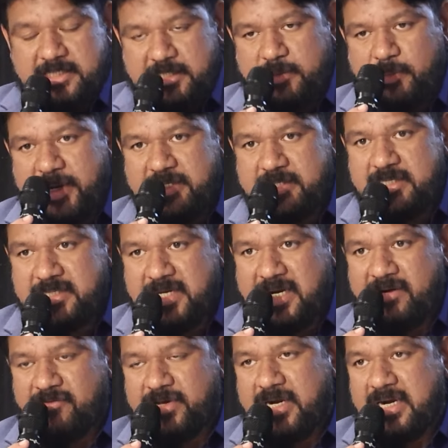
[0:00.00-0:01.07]
such patients,
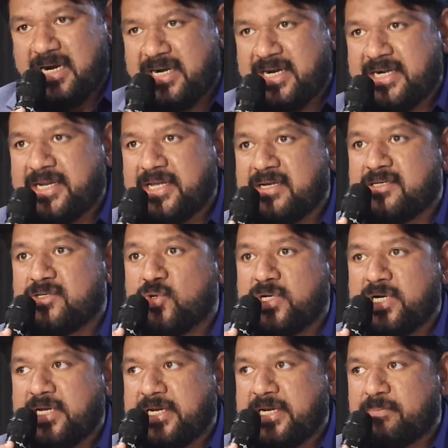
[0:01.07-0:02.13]
and we are conducting
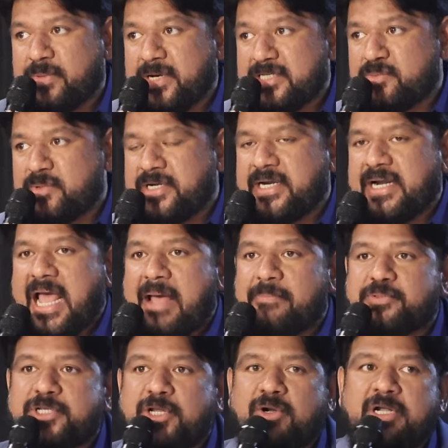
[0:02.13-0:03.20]
total knee replacement at
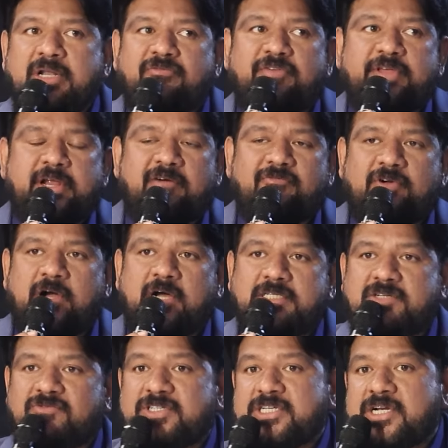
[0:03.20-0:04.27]
absolutely free of
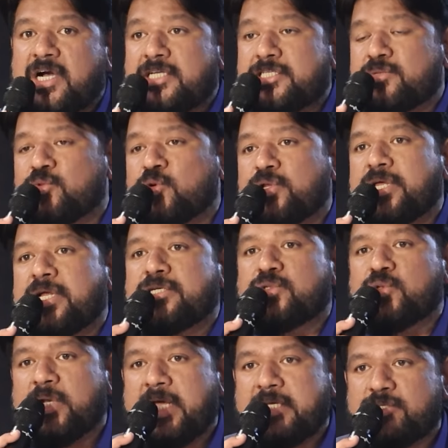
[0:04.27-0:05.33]
cost, which cost more than
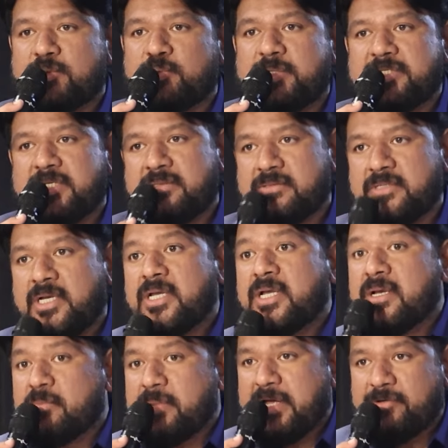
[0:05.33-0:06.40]
2 lakhs rupees in
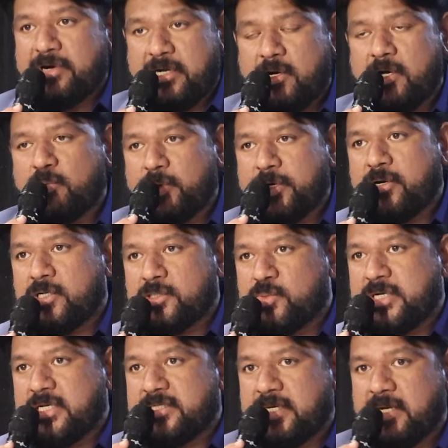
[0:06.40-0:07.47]
private corporate
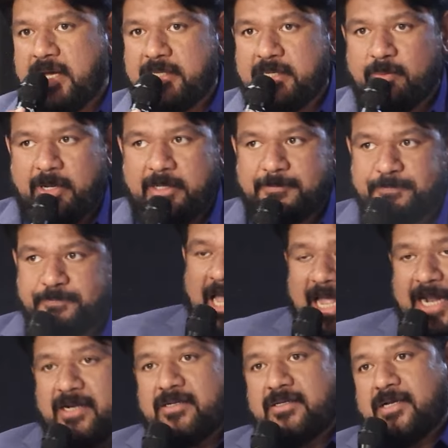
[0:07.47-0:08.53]
hospitals at Hyderabad.
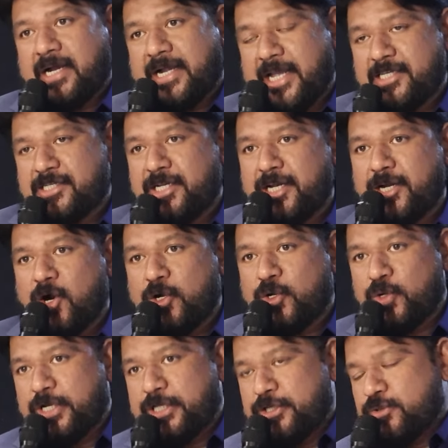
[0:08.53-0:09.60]
And occasionally, not
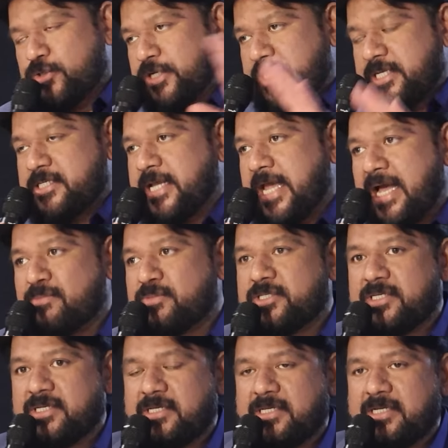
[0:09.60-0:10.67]
only during these camps,
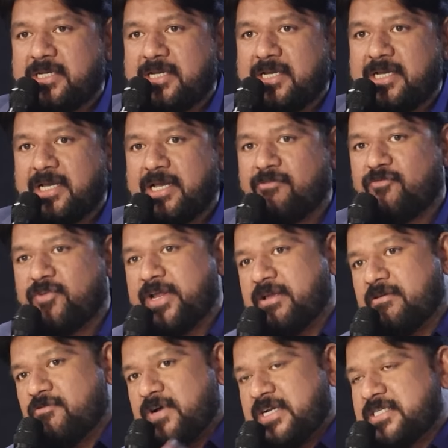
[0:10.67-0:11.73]
every
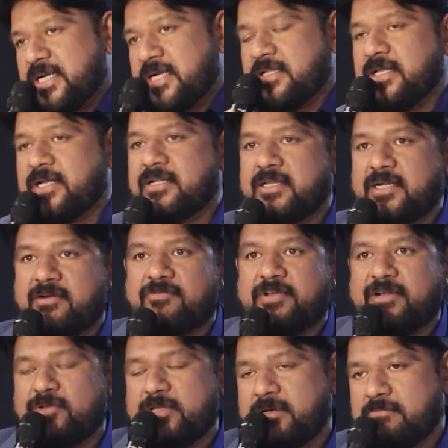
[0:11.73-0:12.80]
once and then, that
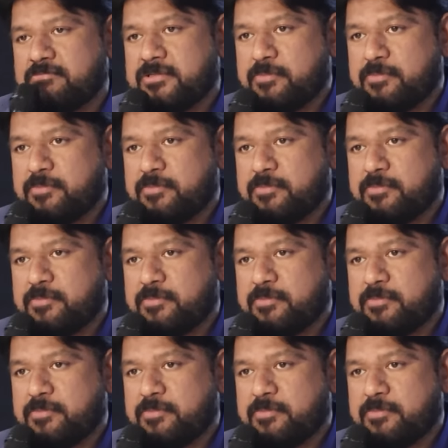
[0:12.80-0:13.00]
whenever the